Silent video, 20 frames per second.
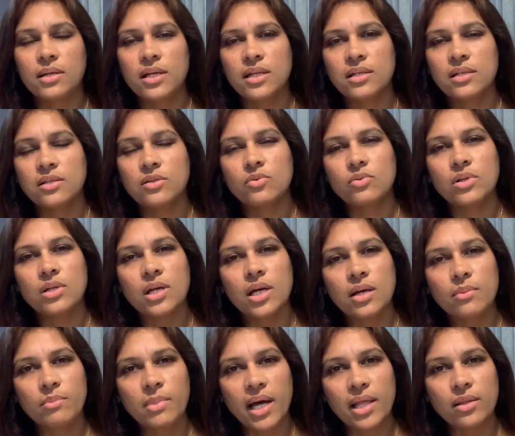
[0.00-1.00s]
it is only a
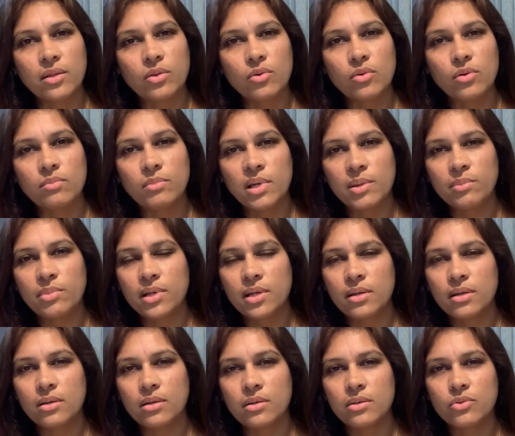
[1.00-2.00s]
month or maybe